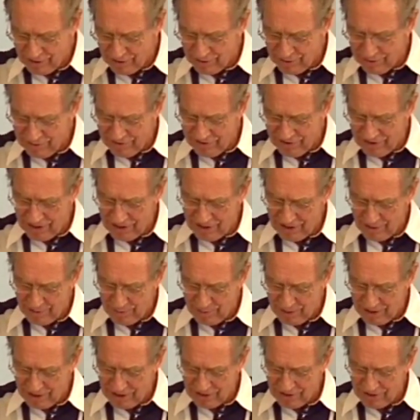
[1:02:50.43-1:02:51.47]
plus
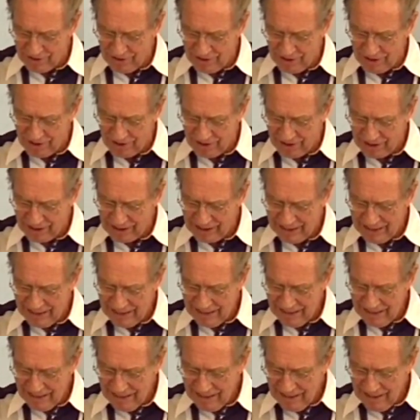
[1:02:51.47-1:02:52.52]
nothing.
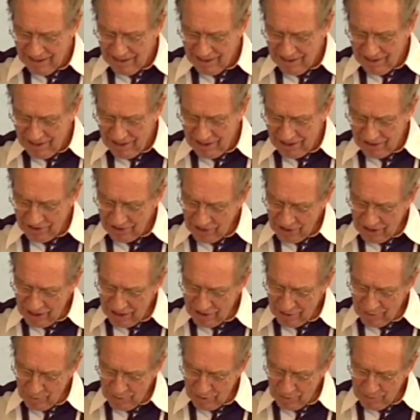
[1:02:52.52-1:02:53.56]
And now we're
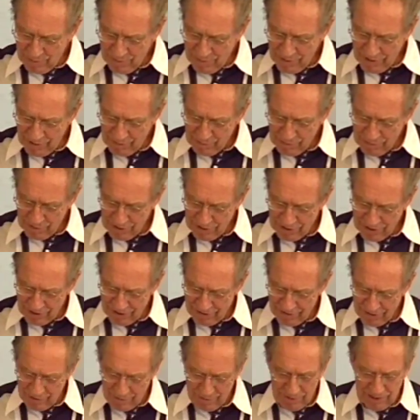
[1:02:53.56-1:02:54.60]
members of the
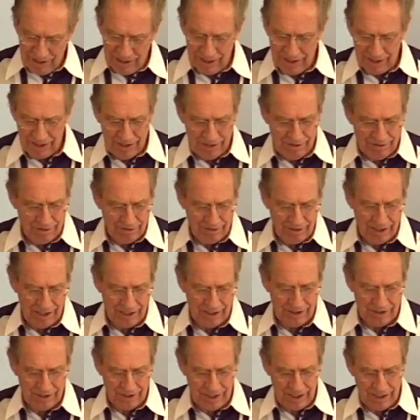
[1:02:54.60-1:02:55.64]
body of Christ. Now I
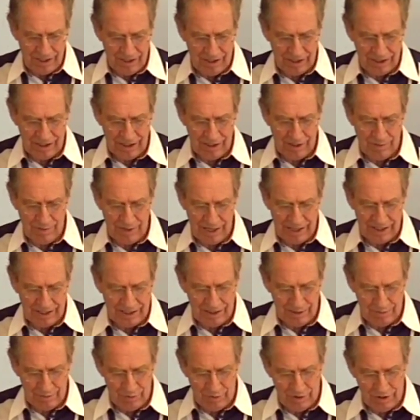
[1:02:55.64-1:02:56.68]
got to back up one
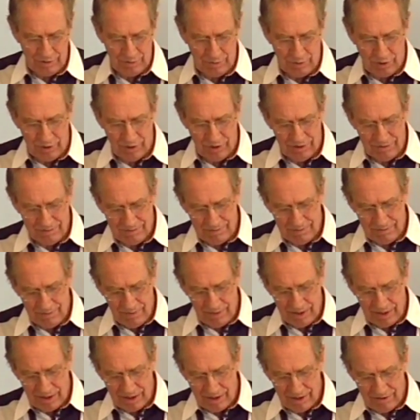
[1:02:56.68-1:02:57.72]
more. 1
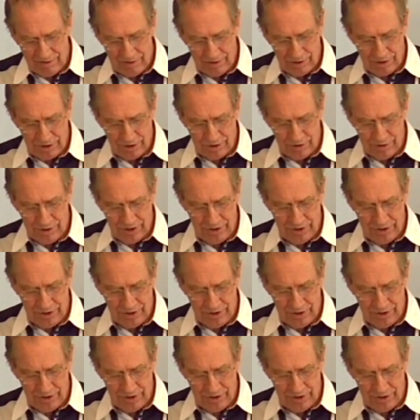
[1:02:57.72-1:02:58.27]
Corinthians